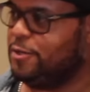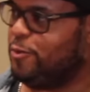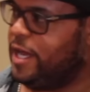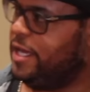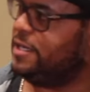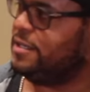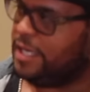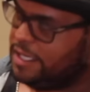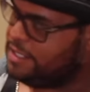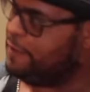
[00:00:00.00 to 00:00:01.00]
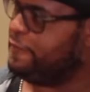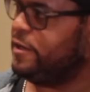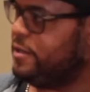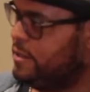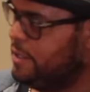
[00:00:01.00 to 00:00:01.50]
the way in, in a
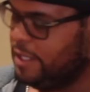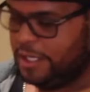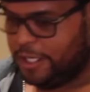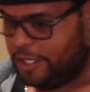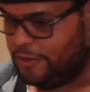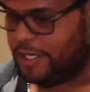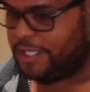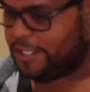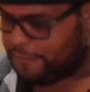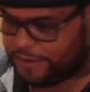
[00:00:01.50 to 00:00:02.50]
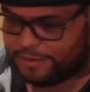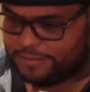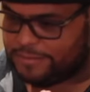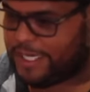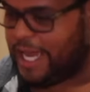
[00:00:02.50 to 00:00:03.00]
different, you know, in a different
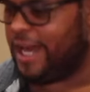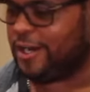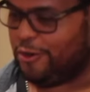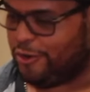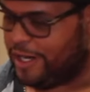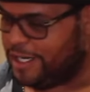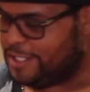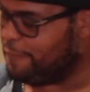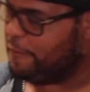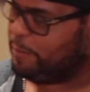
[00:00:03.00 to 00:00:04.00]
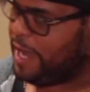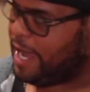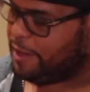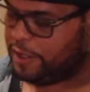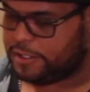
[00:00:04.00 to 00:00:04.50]
category, in a different
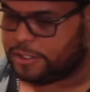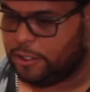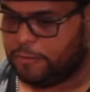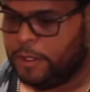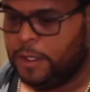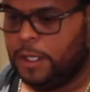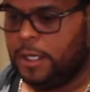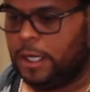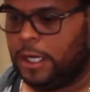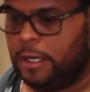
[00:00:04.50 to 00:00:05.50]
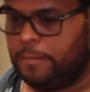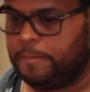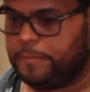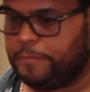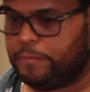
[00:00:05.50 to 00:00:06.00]
path. And so,
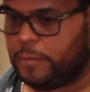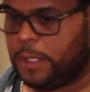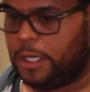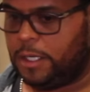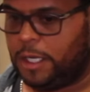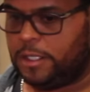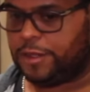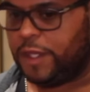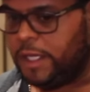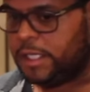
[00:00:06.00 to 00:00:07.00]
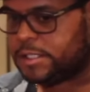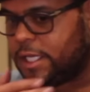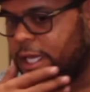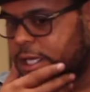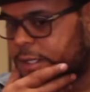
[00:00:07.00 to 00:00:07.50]
um, and, and the thing is,
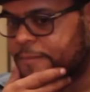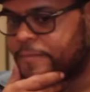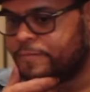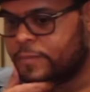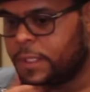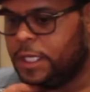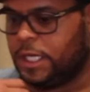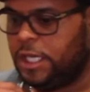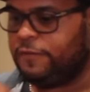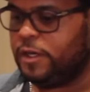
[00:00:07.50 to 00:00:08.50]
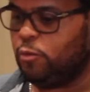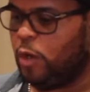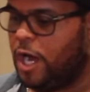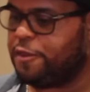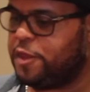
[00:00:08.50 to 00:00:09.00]
like, even
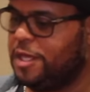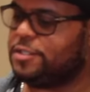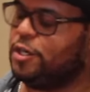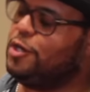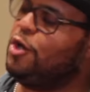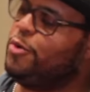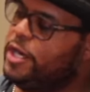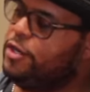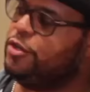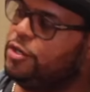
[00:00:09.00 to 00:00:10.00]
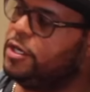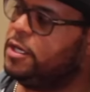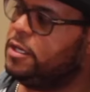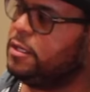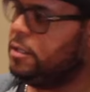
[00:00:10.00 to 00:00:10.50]
while things are going
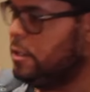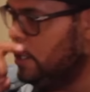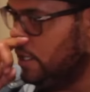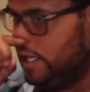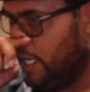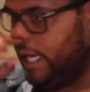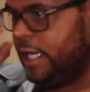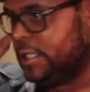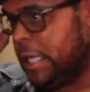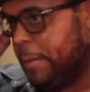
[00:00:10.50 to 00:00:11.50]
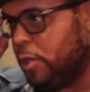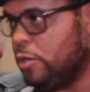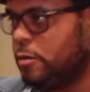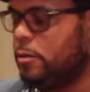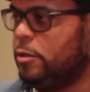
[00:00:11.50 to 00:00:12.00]
good, anytime
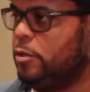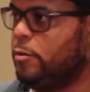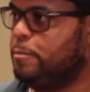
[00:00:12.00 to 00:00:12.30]
you're, you're